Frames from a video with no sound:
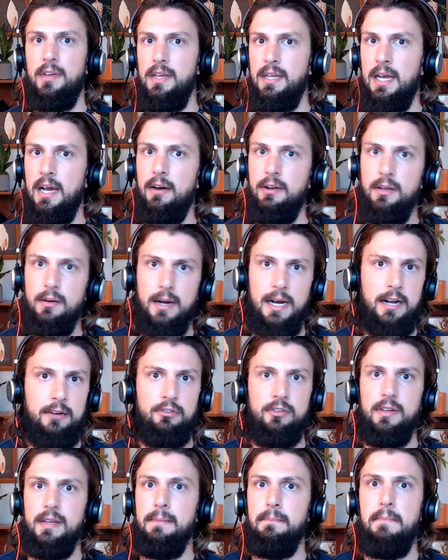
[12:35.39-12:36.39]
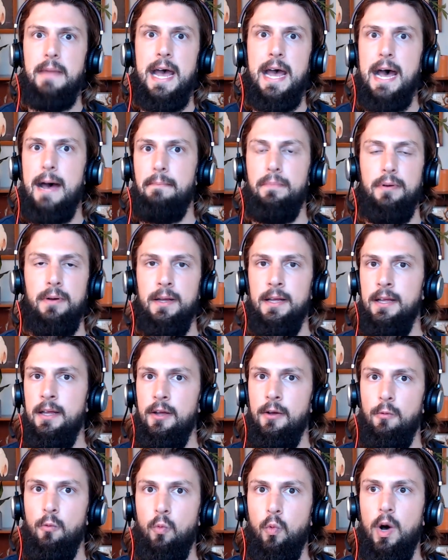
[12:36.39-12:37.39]
Like how do you actually map
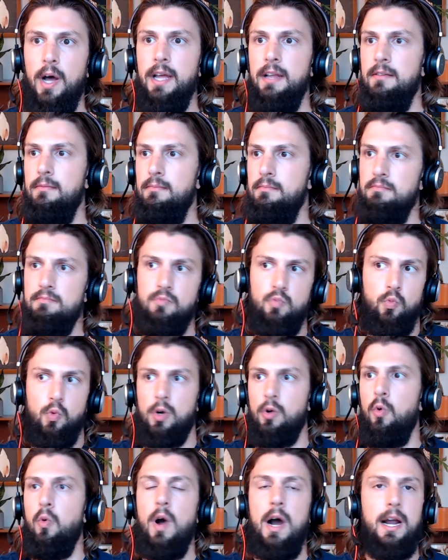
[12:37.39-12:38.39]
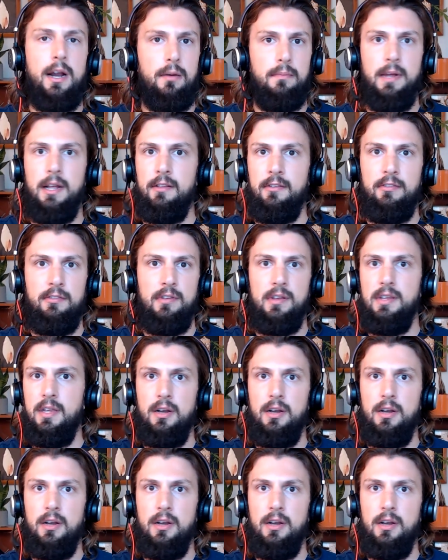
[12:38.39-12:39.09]
what requirements